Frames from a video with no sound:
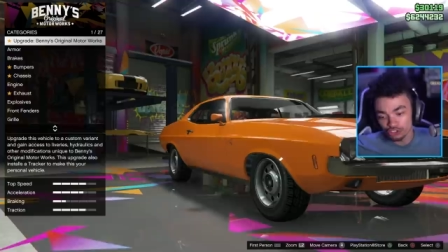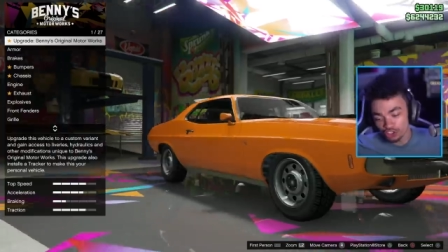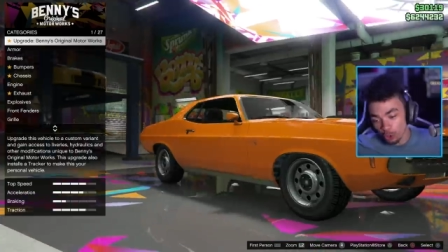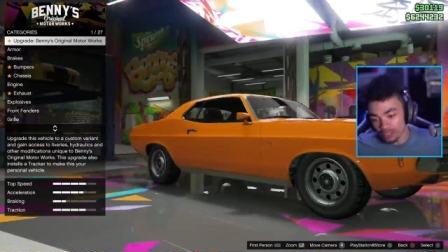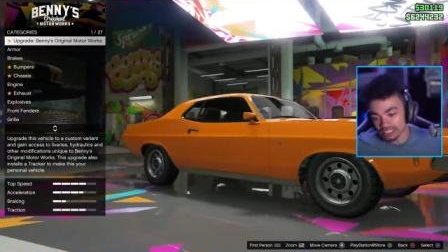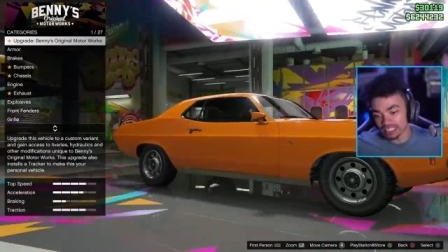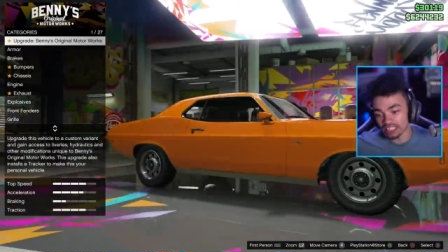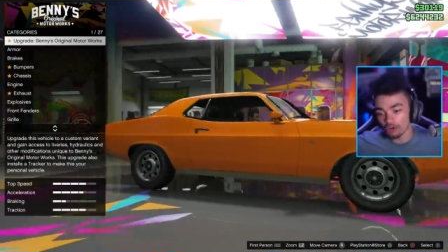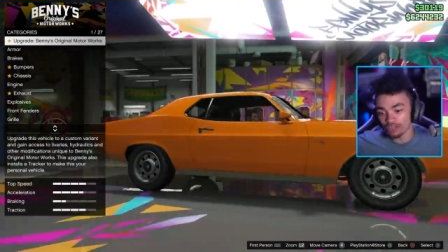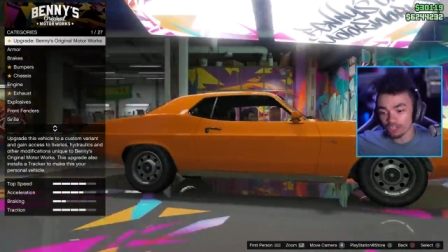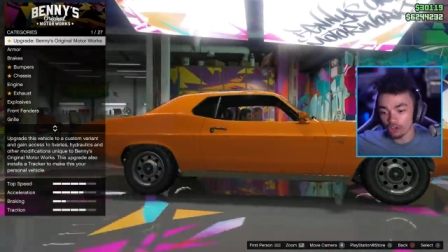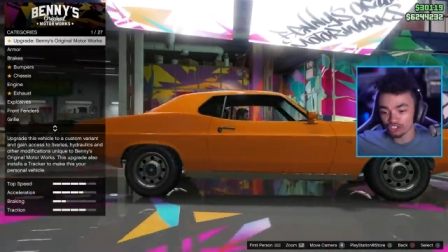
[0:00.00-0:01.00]
So this thing
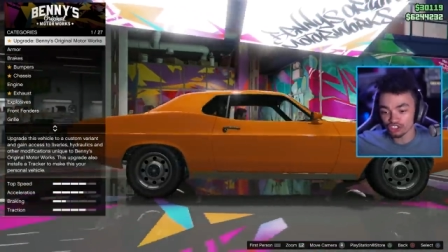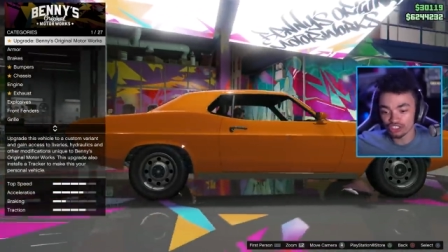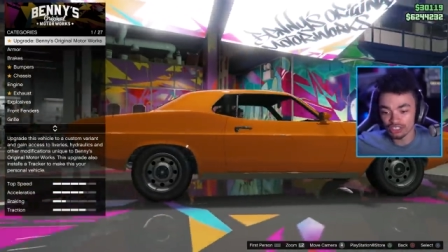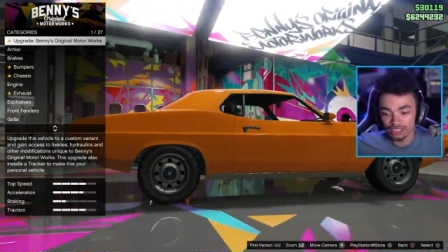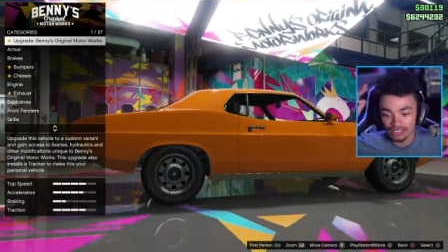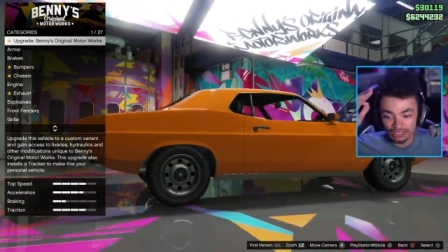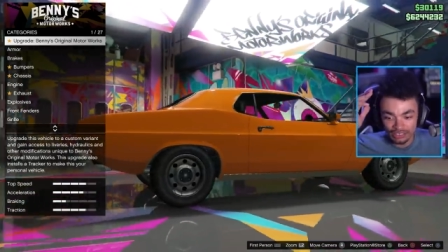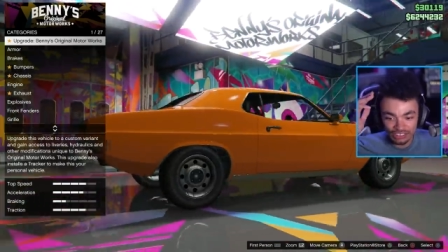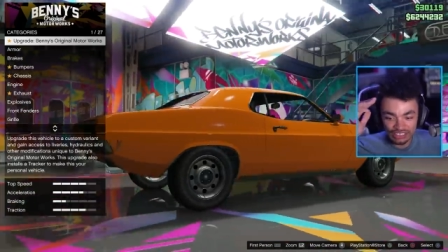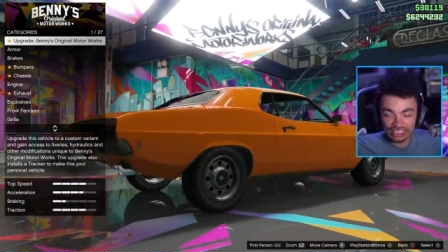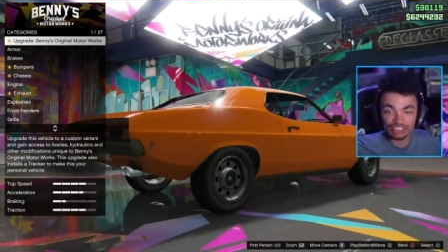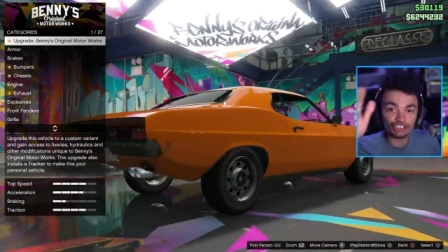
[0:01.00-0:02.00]
already cost
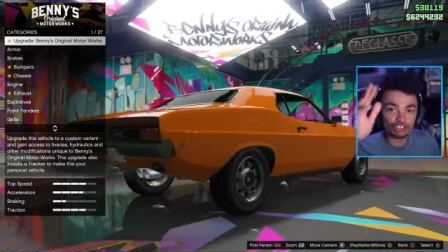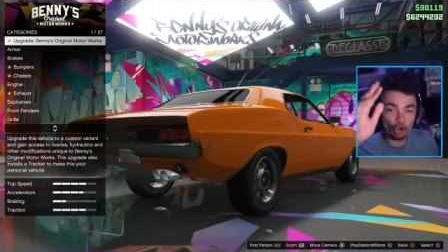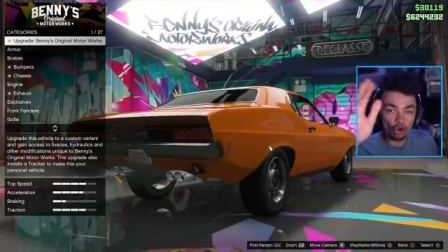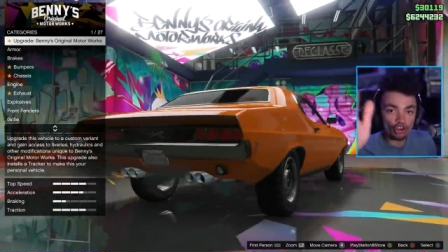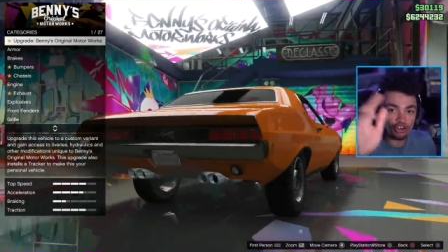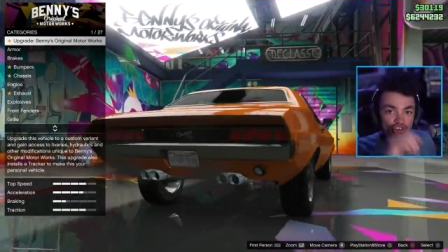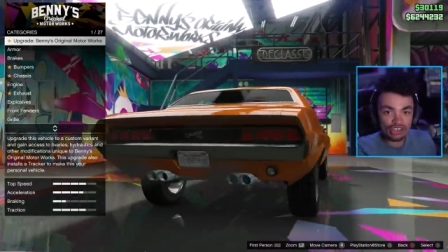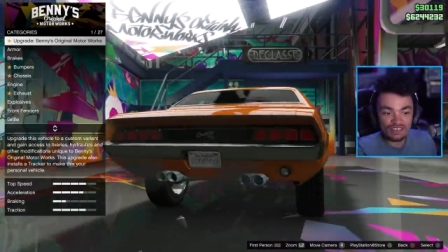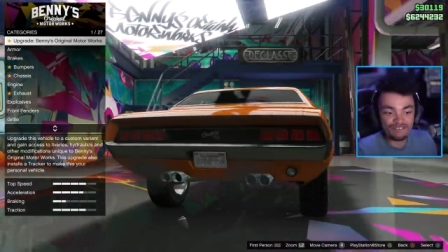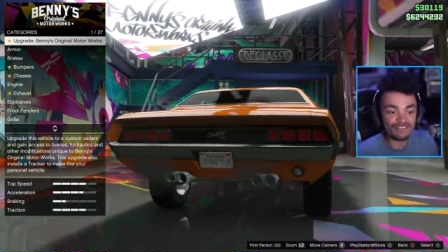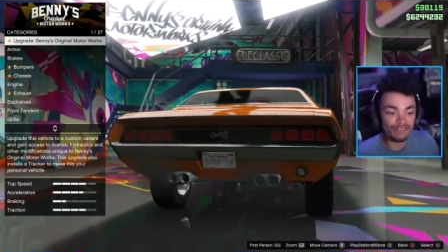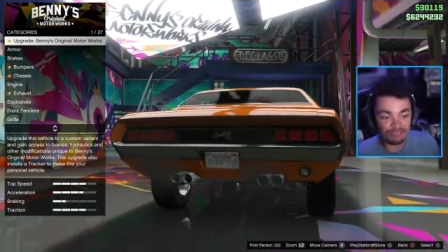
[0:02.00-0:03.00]

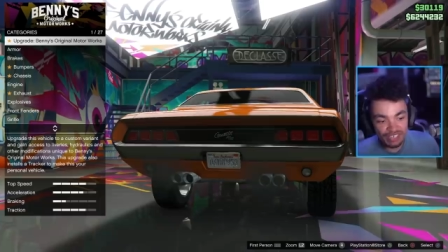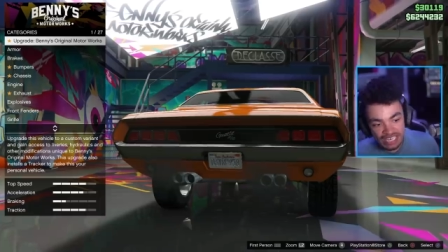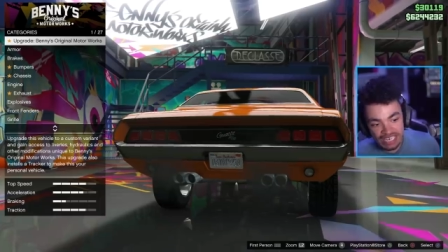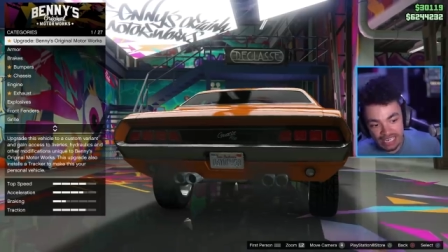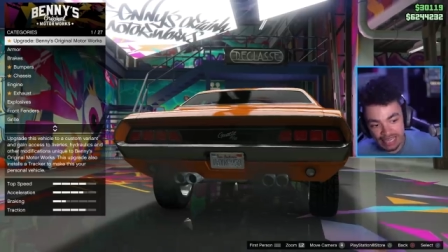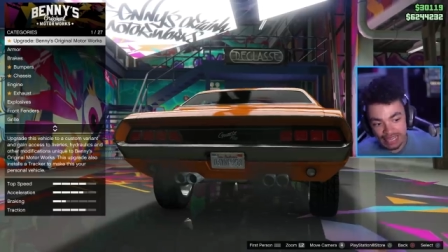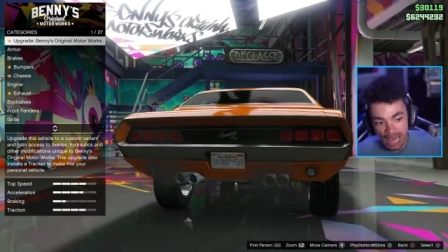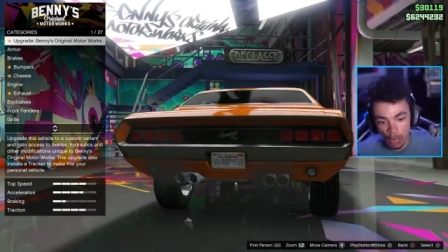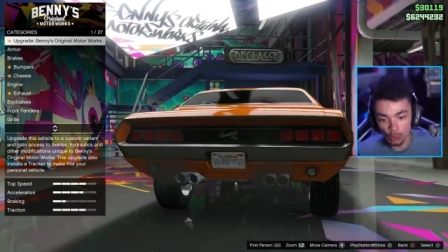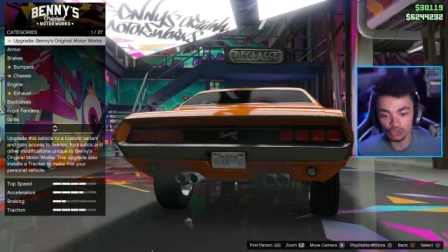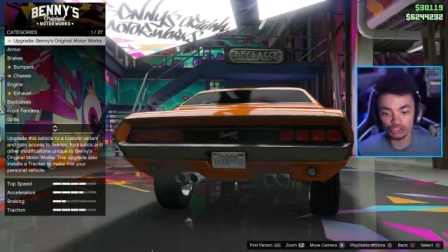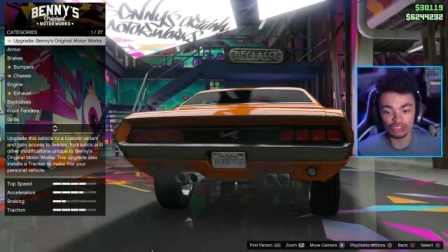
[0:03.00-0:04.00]

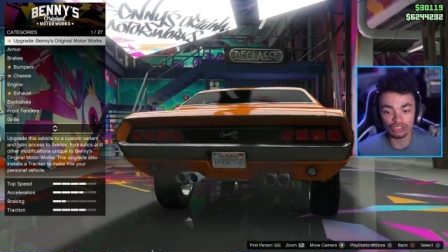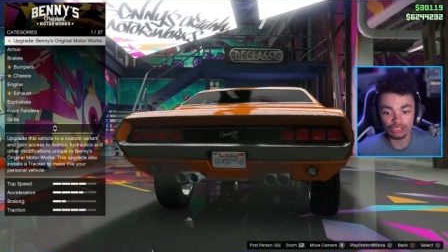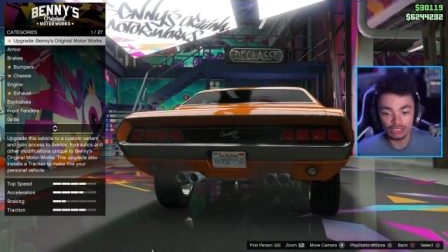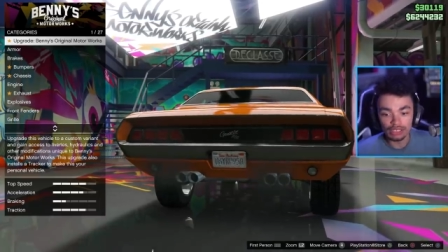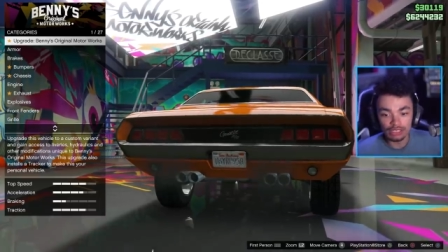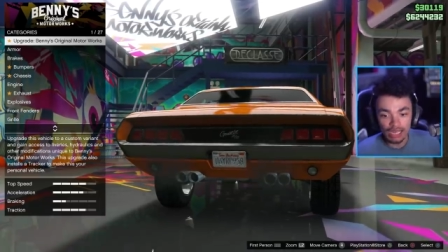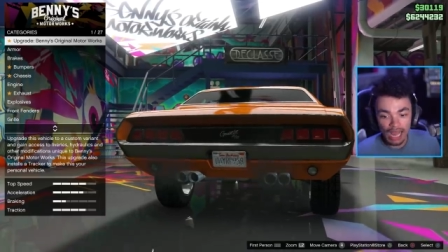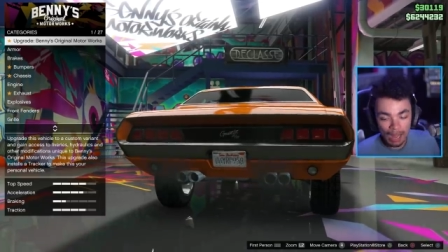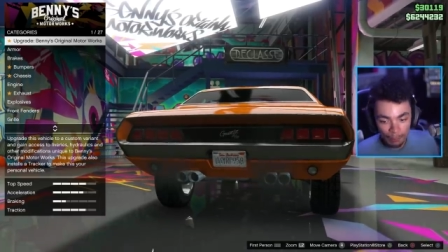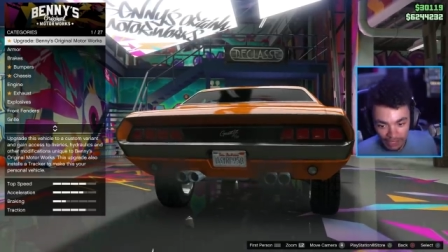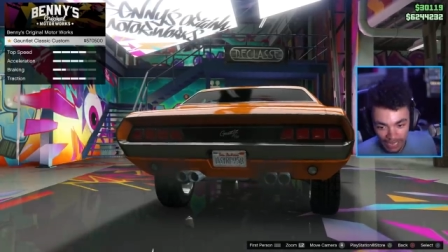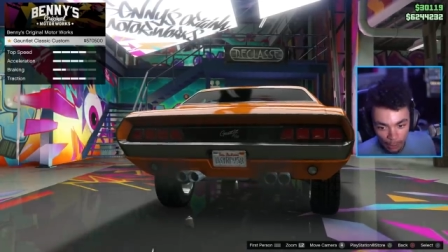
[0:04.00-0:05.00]
615,000
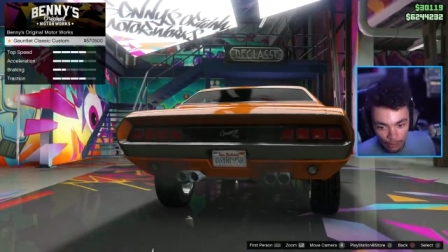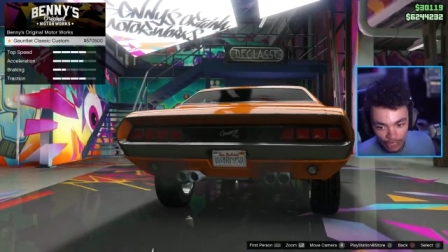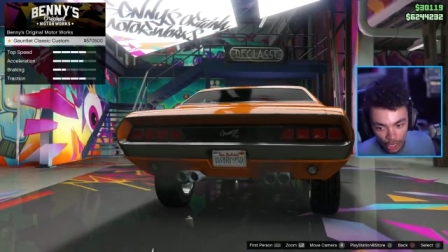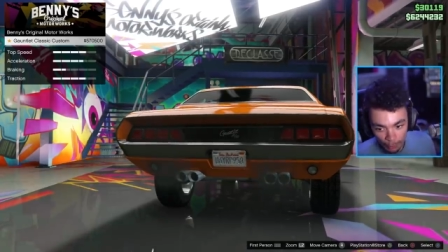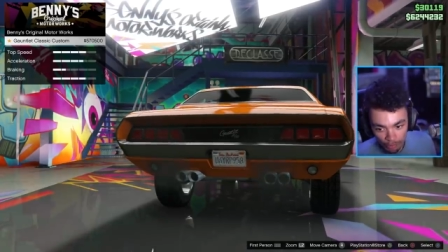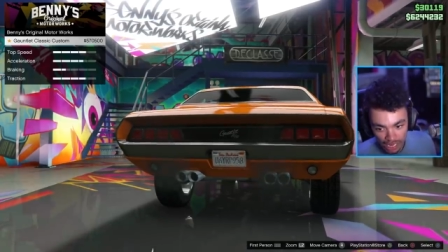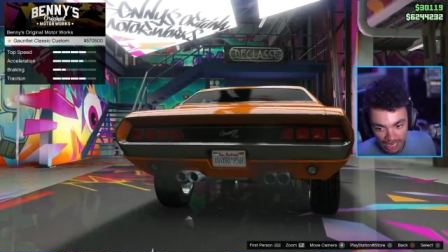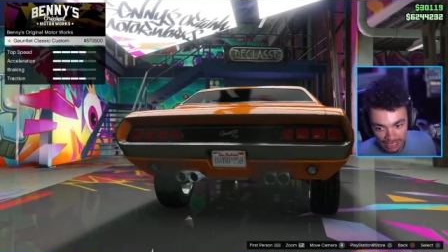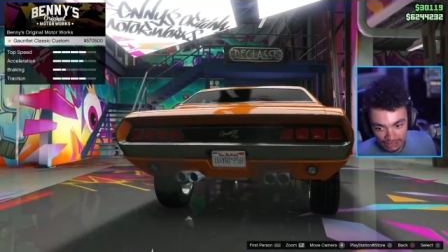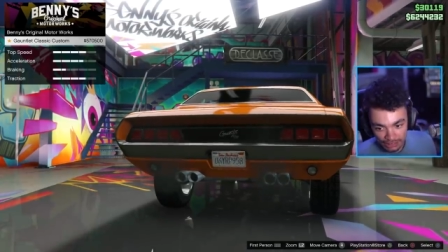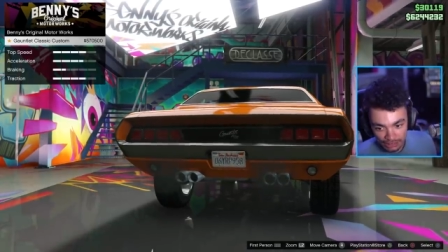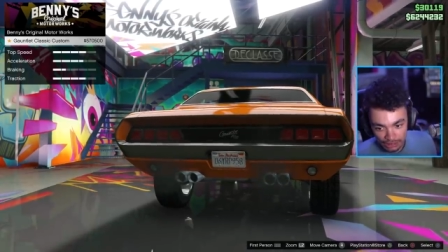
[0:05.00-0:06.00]
and we're now going to upgrade
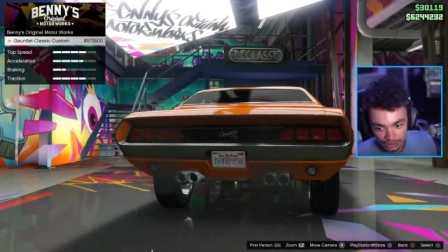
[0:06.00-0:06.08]
it